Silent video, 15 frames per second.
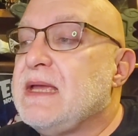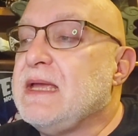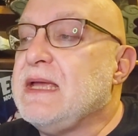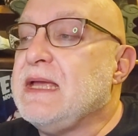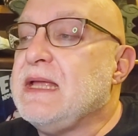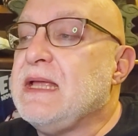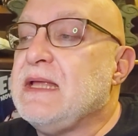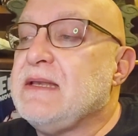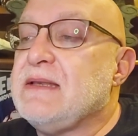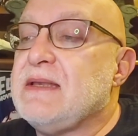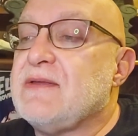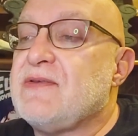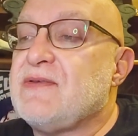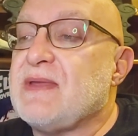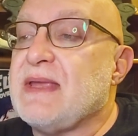and
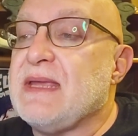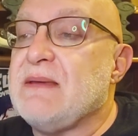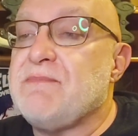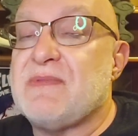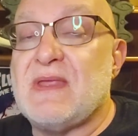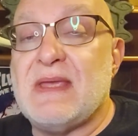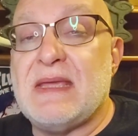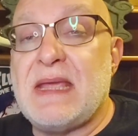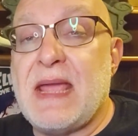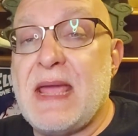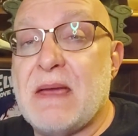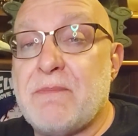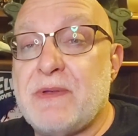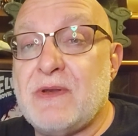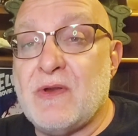the same thing
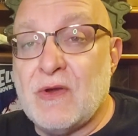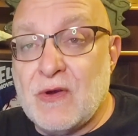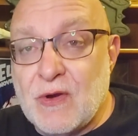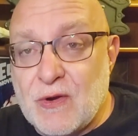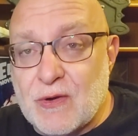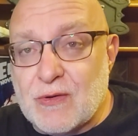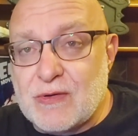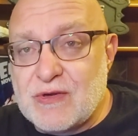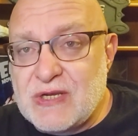happened to her.